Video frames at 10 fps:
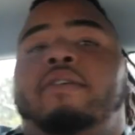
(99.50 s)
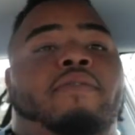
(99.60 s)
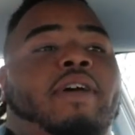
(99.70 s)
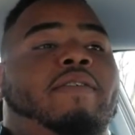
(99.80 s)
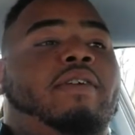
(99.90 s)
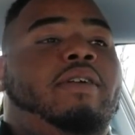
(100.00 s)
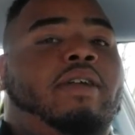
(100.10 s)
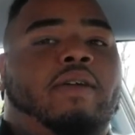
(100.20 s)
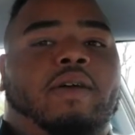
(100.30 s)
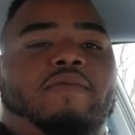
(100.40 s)
flavor
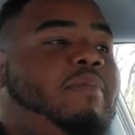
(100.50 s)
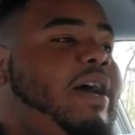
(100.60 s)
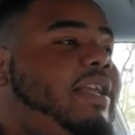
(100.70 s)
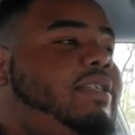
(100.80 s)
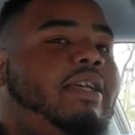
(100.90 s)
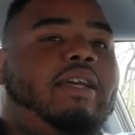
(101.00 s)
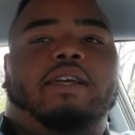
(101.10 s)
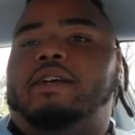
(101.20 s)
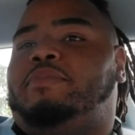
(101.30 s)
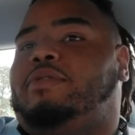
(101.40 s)
from Body Check,
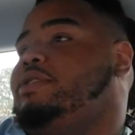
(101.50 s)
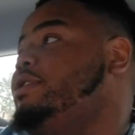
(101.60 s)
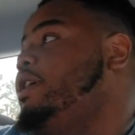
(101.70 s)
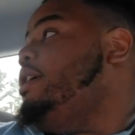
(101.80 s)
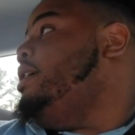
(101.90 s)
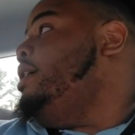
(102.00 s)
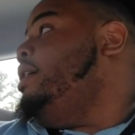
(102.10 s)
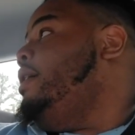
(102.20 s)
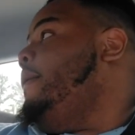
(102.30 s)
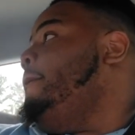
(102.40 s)
a protein shake.
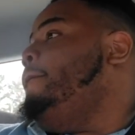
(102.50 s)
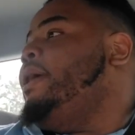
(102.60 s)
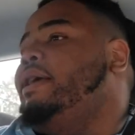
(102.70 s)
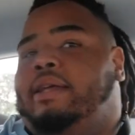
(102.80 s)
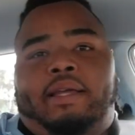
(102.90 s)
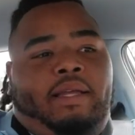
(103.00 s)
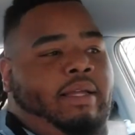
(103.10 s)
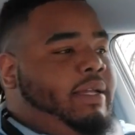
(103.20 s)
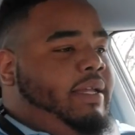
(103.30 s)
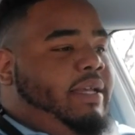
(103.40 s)

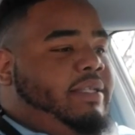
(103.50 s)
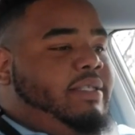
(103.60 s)
It's